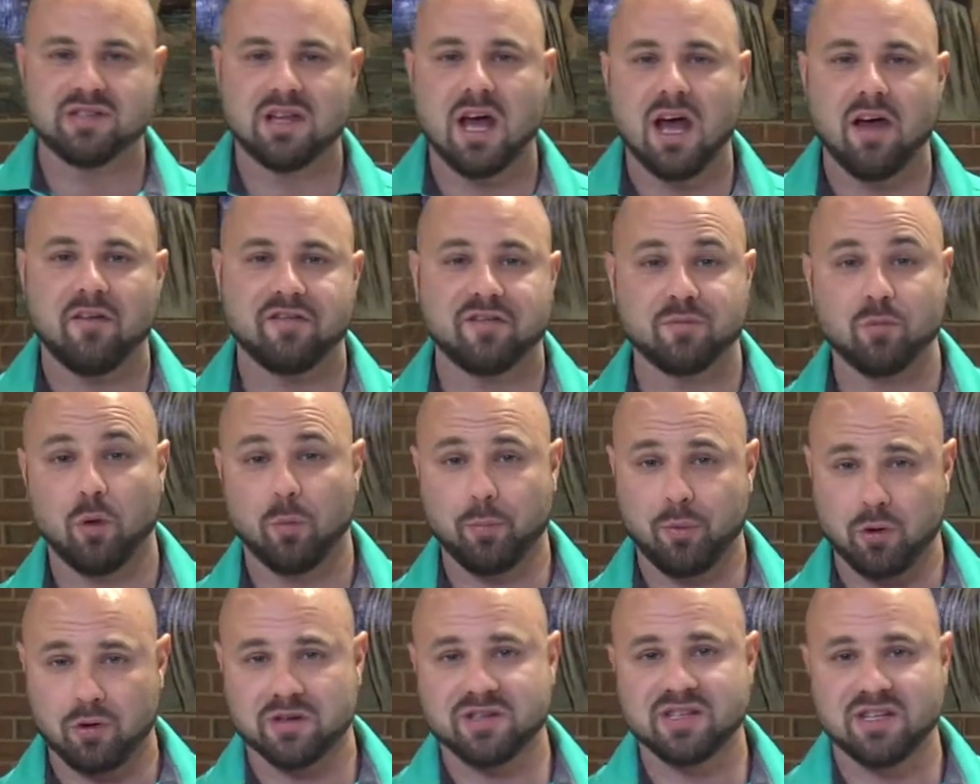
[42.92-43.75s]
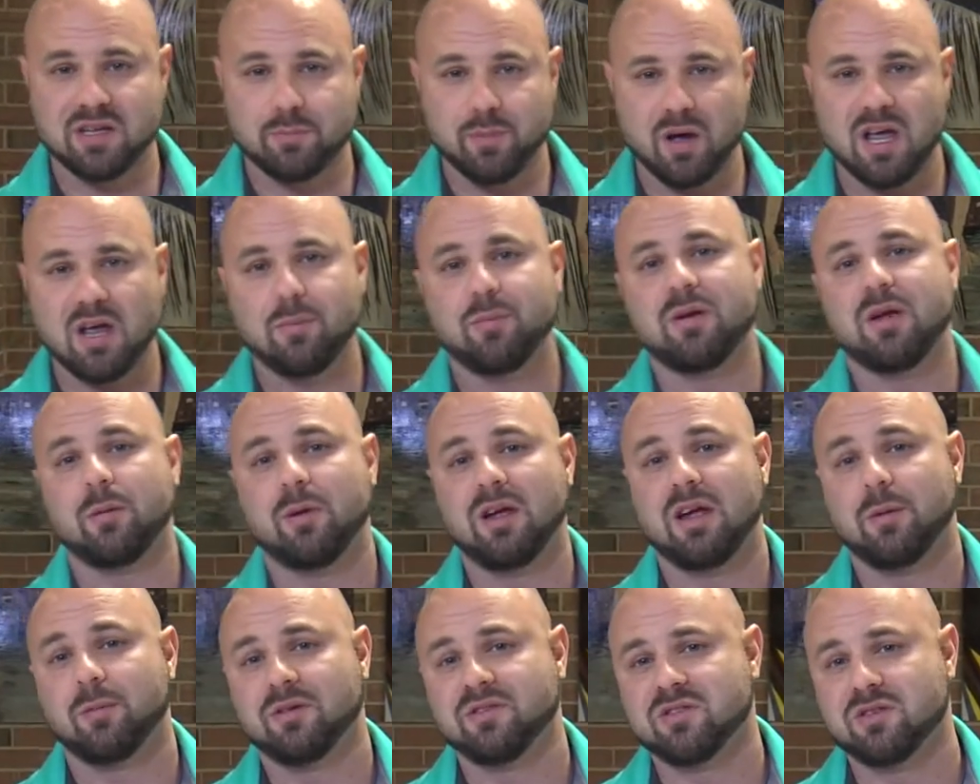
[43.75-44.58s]
lives more personally by being
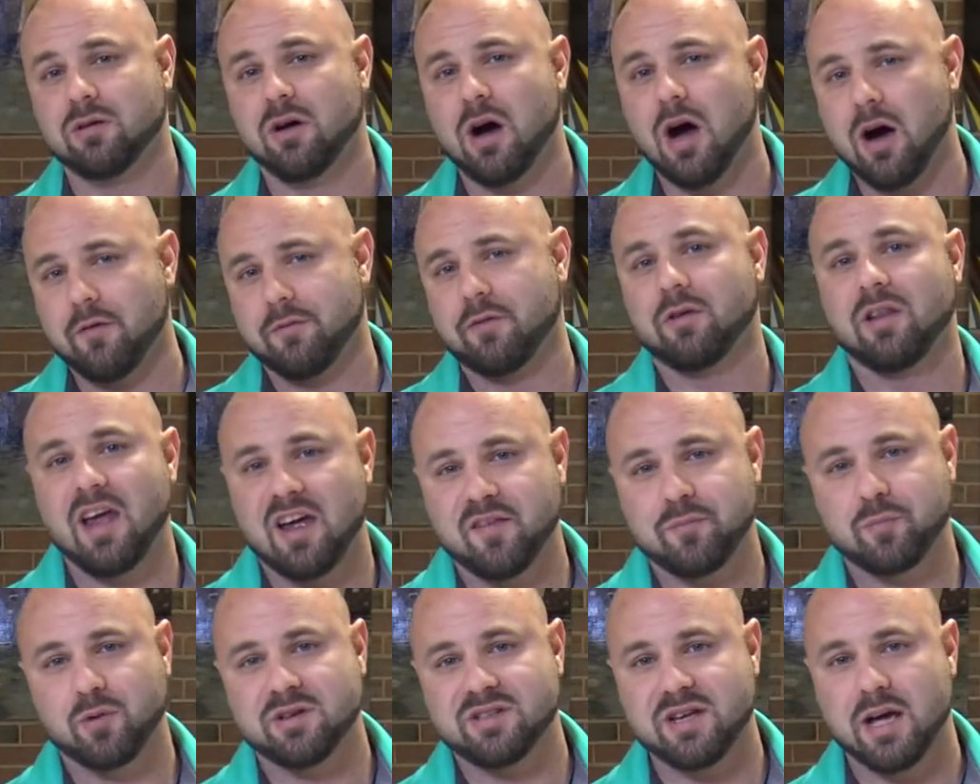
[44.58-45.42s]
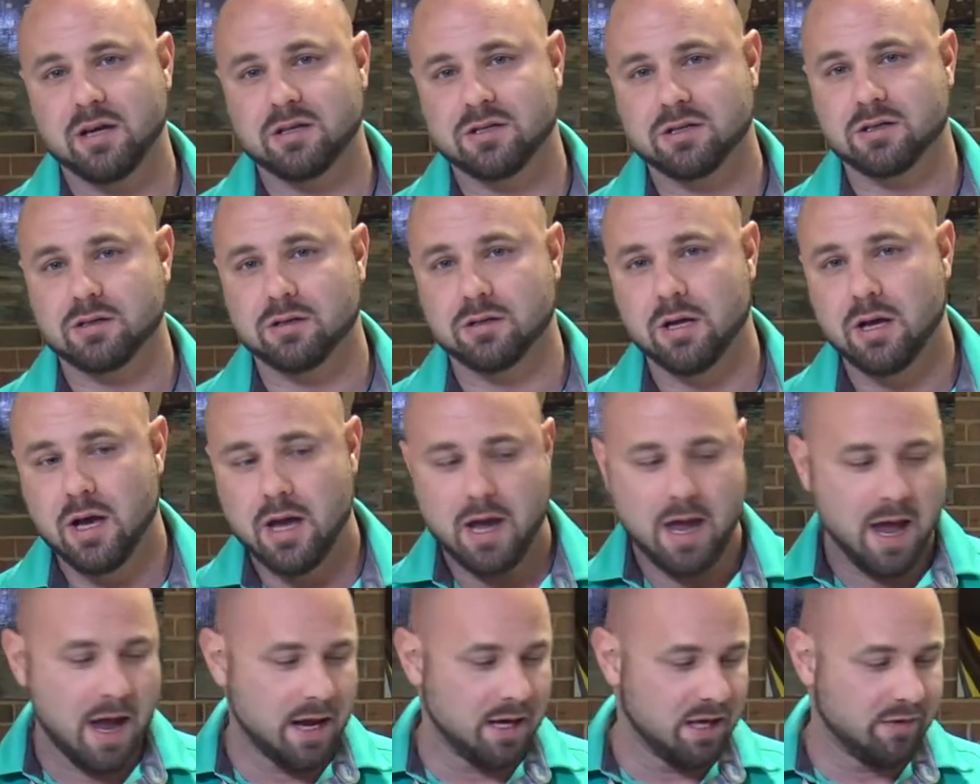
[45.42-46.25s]
able to offer life protection
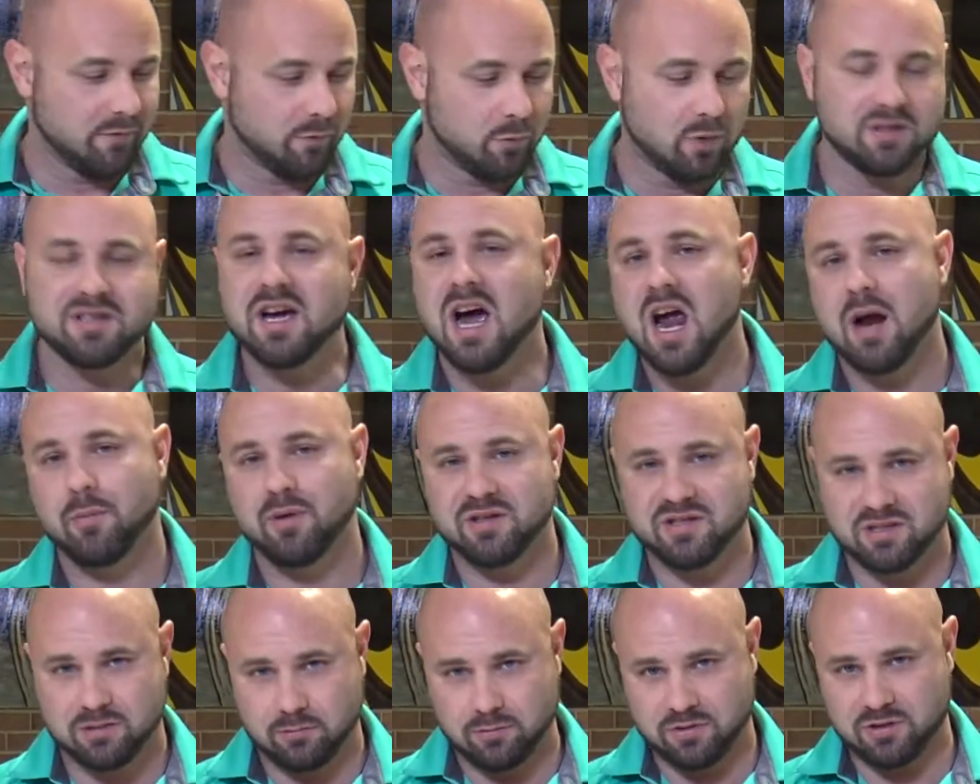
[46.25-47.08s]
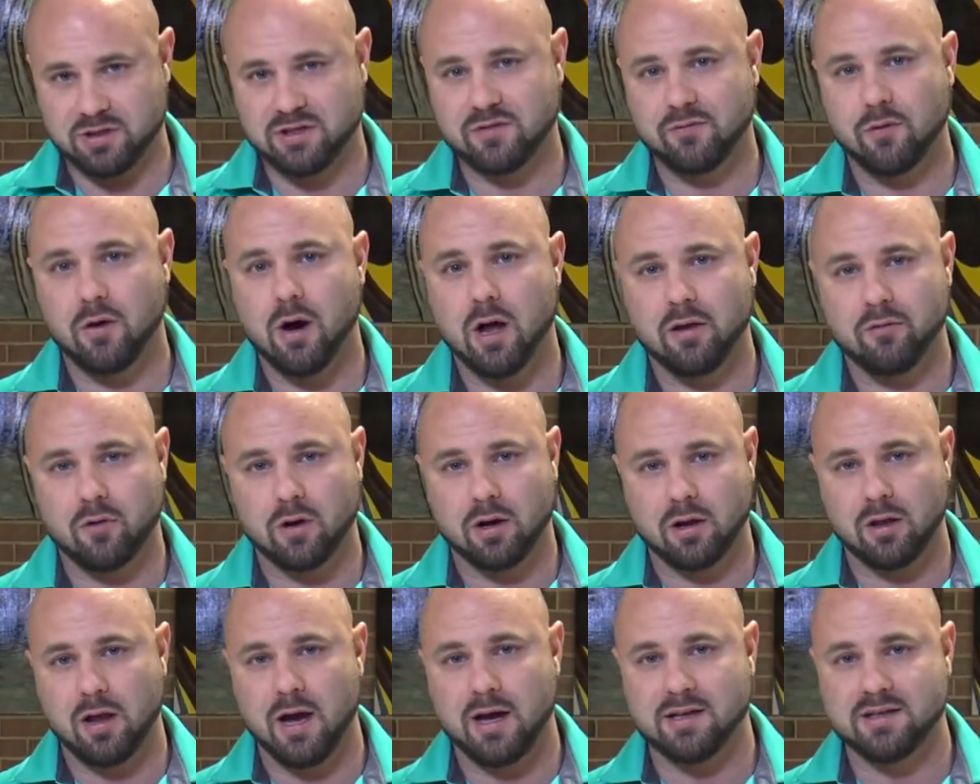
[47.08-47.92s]
and even retirement solutions for all of our
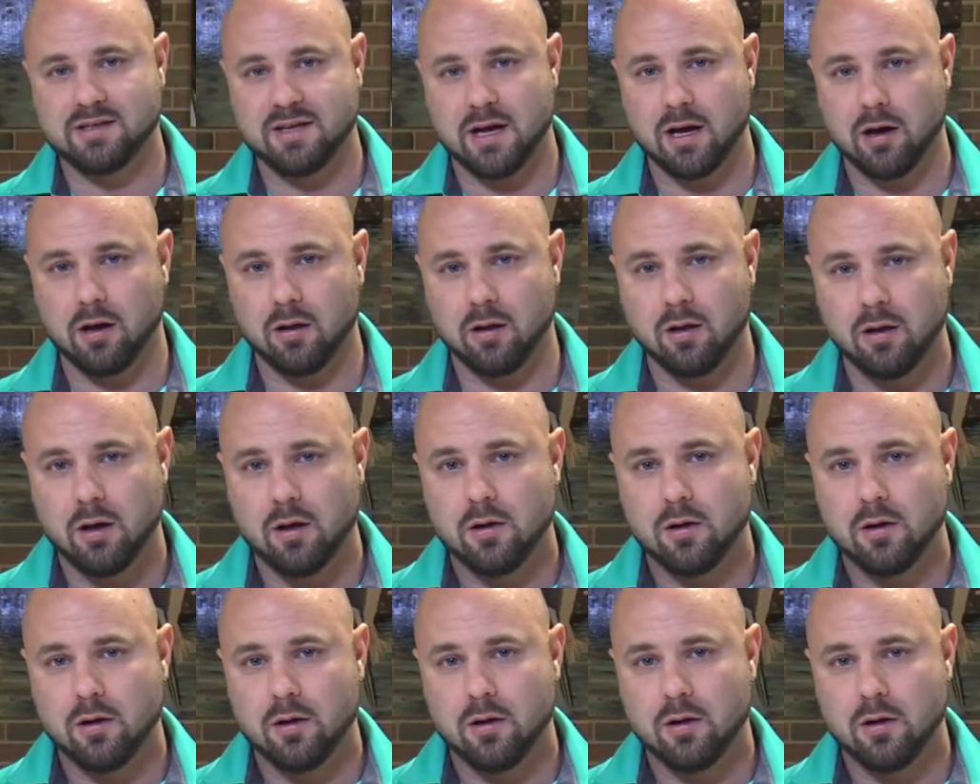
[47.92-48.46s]
clientele.